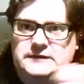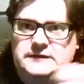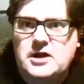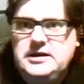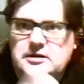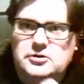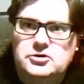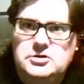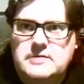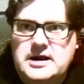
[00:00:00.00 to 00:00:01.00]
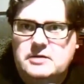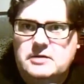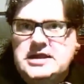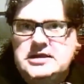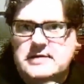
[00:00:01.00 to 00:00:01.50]
finding who you are
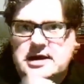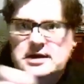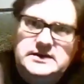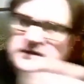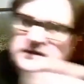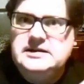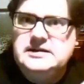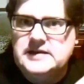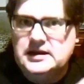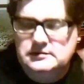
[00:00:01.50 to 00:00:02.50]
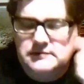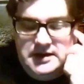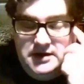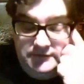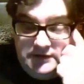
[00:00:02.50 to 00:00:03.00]
and where you are, and then sending that
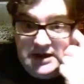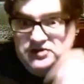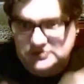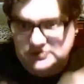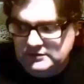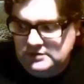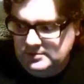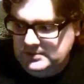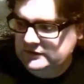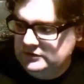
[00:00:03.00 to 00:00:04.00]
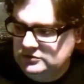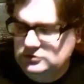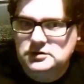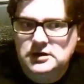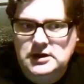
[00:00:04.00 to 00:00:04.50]
notification so it appears on
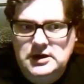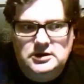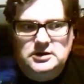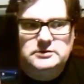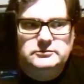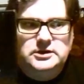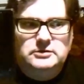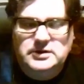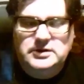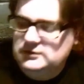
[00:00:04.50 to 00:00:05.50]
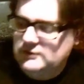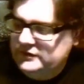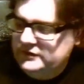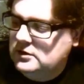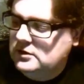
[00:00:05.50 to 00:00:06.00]
whatever
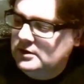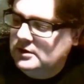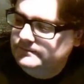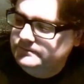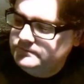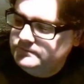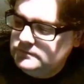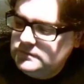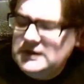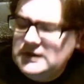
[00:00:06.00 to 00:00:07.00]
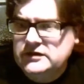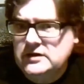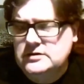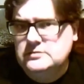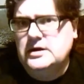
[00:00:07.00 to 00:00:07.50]
device you've got.
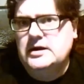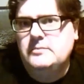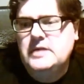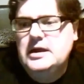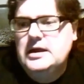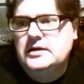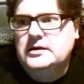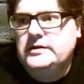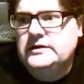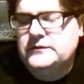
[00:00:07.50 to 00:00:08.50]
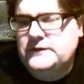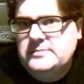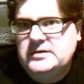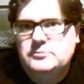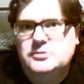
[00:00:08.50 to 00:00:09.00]
So there's a fair
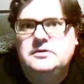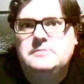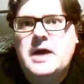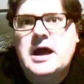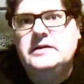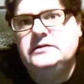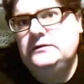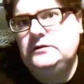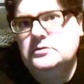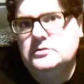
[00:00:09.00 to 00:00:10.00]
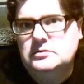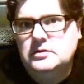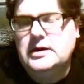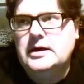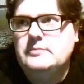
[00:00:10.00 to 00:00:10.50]
bit of moving parts if you
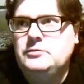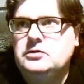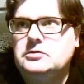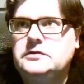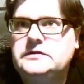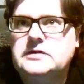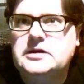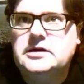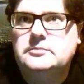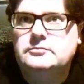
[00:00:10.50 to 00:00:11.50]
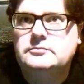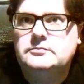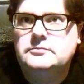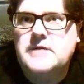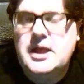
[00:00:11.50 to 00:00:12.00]
use
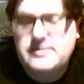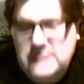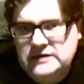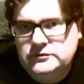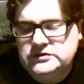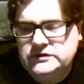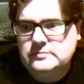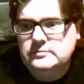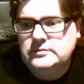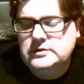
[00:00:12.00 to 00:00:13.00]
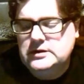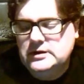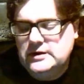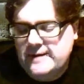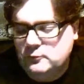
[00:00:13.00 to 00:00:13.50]
APNS, which is the
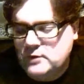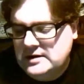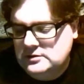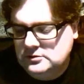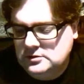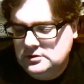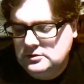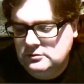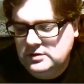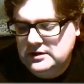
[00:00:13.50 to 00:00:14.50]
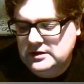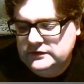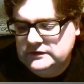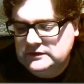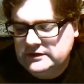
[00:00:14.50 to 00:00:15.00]
Apple one, or the
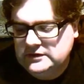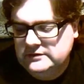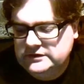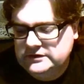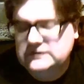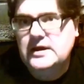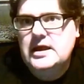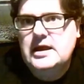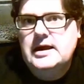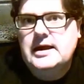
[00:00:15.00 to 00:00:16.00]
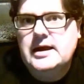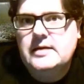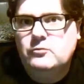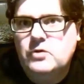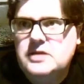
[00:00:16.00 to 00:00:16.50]
Windows services,
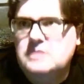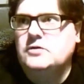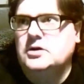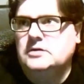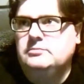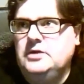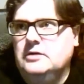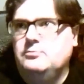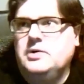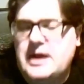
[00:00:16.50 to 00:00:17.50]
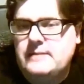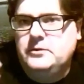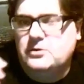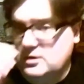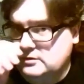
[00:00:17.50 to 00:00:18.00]
where you've got to bring up
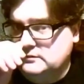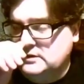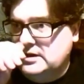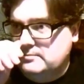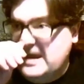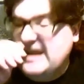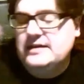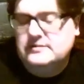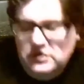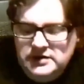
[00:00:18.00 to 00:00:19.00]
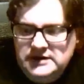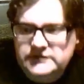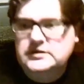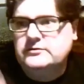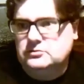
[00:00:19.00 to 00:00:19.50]
your own back-end .NET
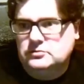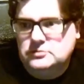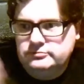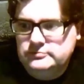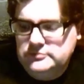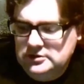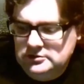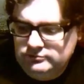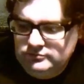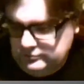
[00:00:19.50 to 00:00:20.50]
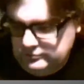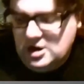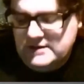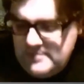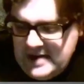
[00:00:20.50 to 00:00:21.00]
server, or
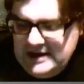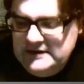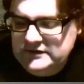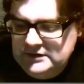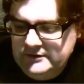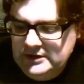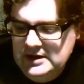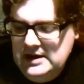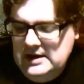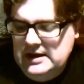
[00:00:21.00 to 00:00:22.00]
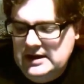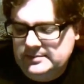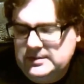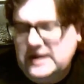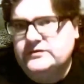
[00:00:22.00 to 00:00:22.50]
whatever backend server,
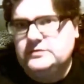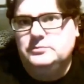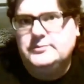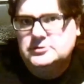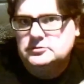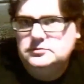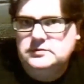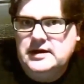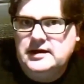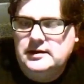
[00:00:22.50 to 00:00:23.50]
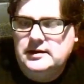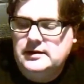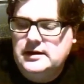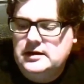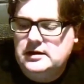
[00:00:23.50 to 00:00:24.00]
custom build
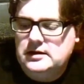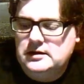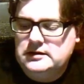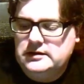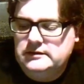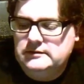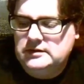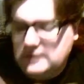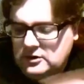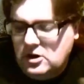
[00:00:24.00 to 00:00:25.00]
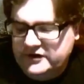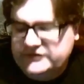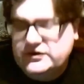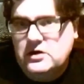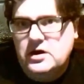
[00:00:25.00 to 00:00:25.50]
a nice
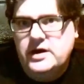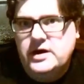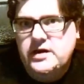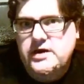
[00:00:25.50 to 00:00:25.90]
signed